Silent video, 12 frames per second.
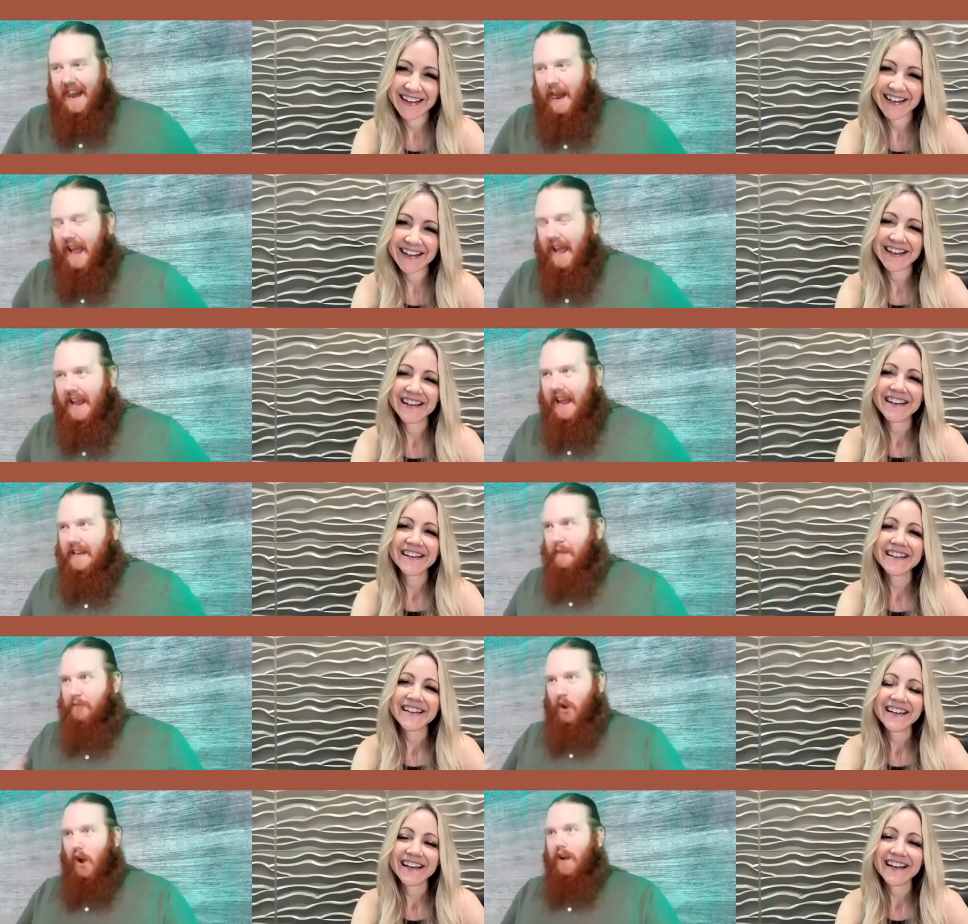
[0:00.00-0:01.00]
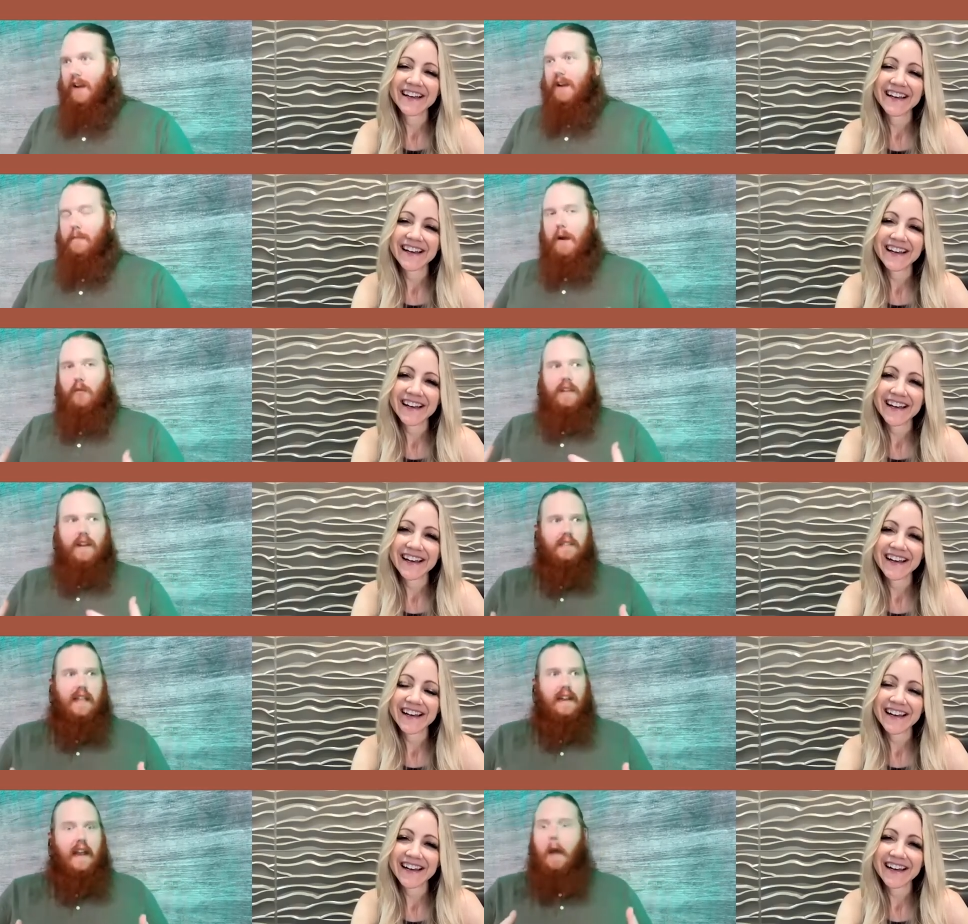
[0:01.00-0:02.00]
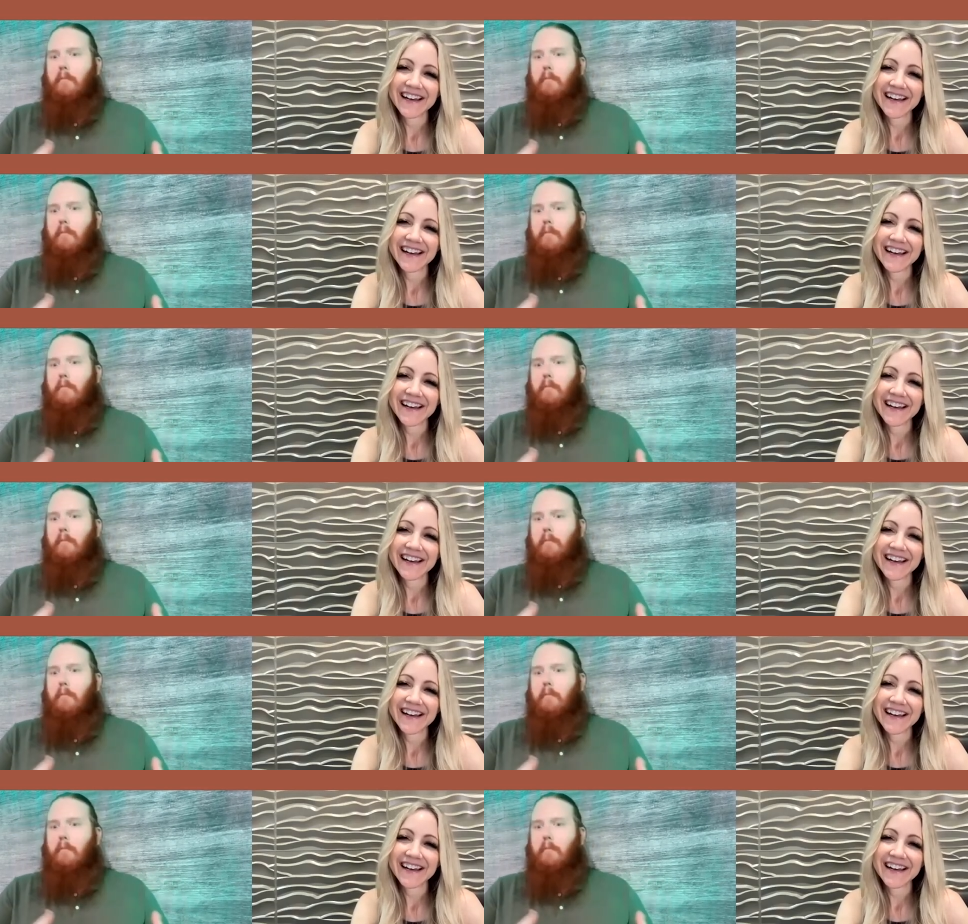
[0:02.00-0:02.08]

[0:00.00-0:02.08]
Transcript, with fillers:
Speaker 1: and, and I'm talking about things like